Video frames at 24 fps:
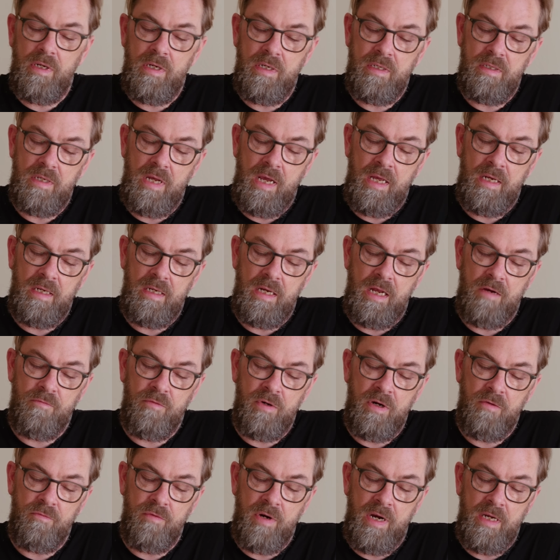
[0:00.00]
and, and I
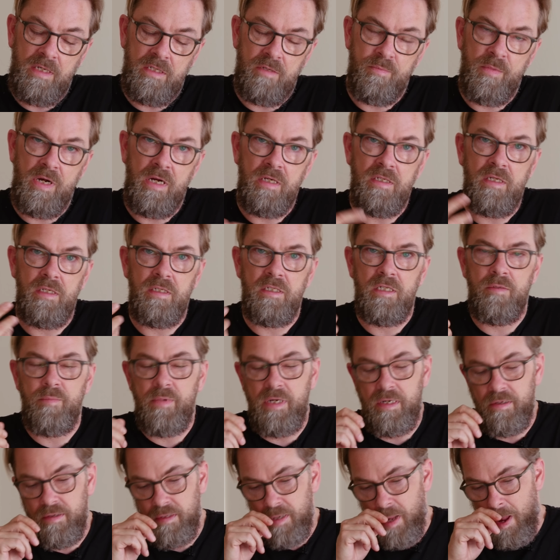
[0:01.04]
want to write some articles
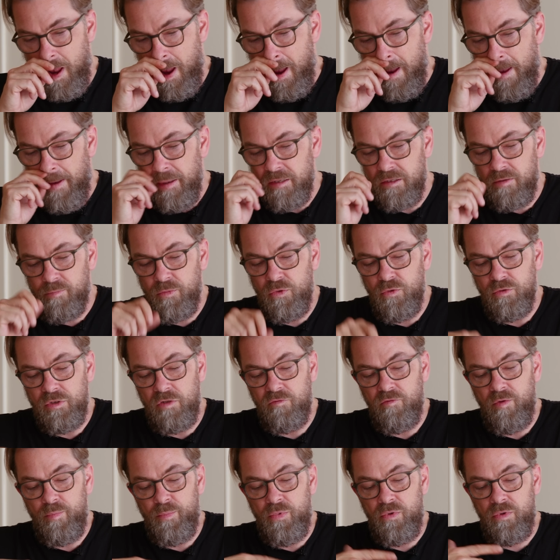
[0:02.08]
about it, some
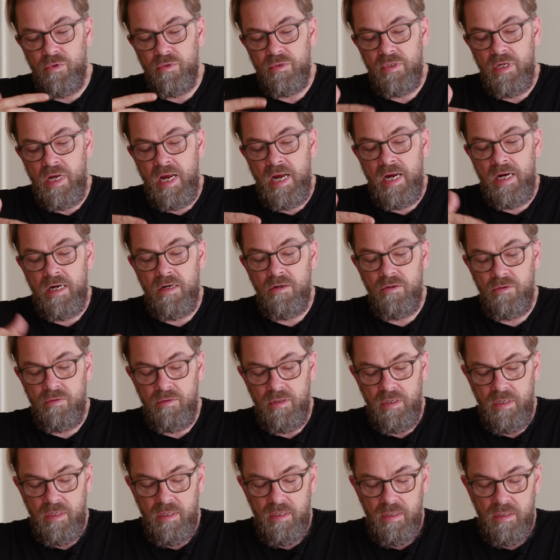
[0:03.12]
user reports, how
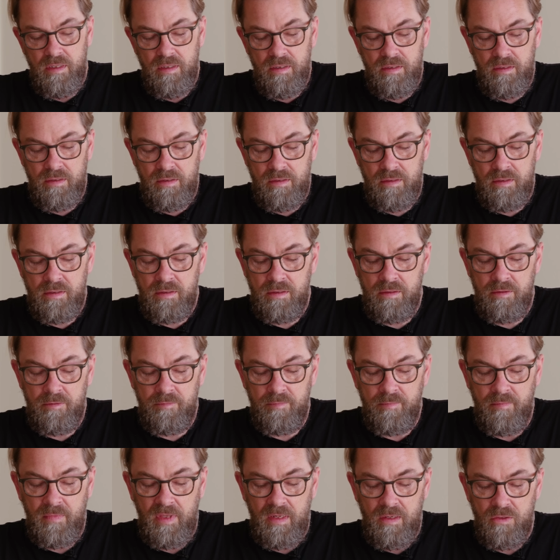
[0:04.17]
uh,
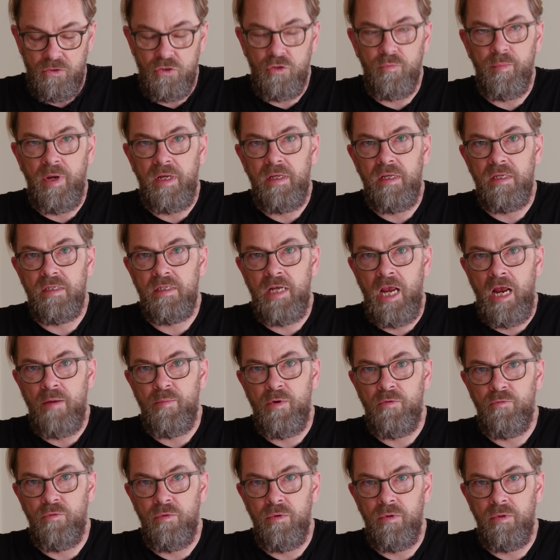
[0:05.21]
to make this
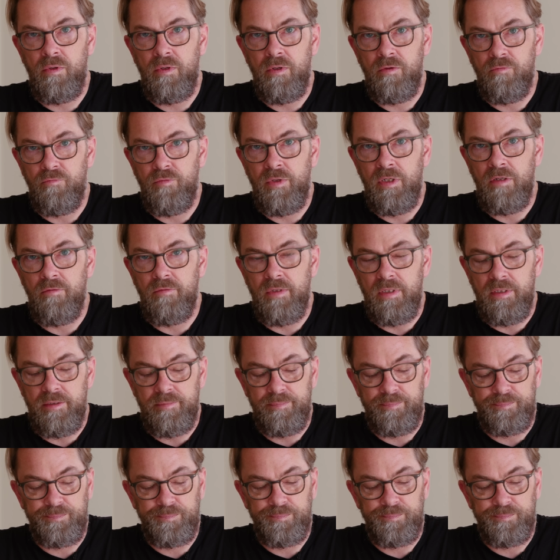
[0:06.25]
camera work really well.